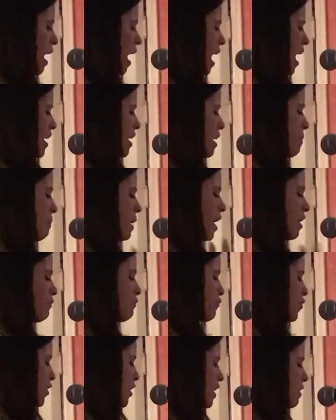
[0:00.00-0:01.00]
I am
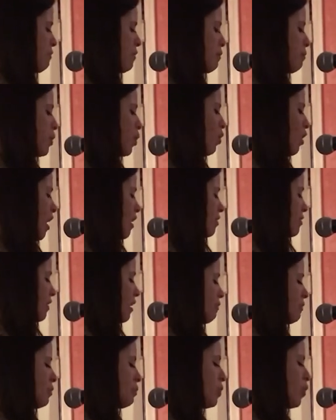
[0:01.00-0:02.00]
unforgivable,
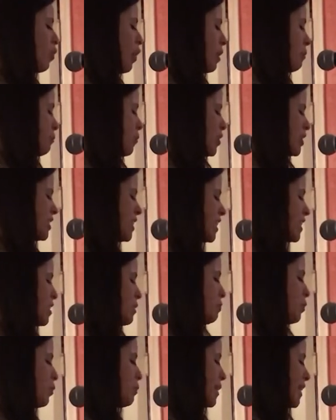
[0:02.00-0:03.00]
unlovable,
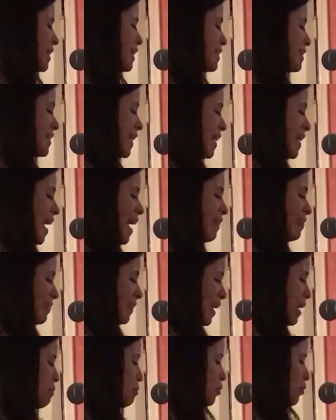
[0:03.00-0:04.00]
unpredictable because they can't
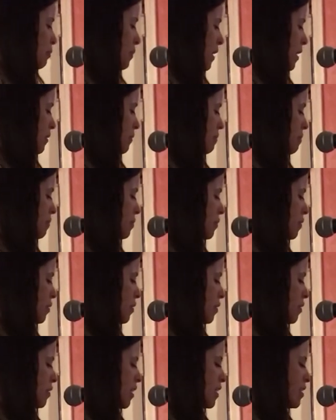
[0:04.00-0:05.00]
label me.
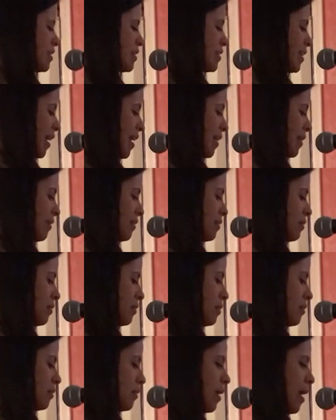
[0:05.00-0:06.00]
They say
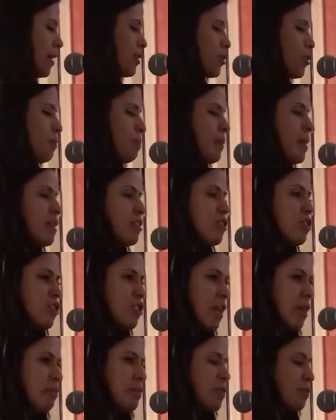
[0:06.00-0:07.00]
I should be
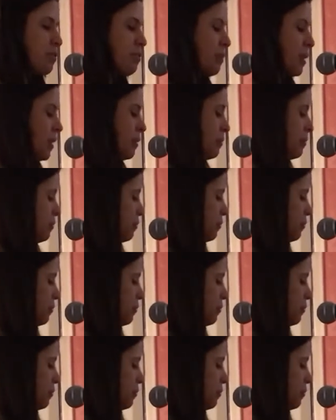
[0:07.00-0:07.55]
ashamed of me.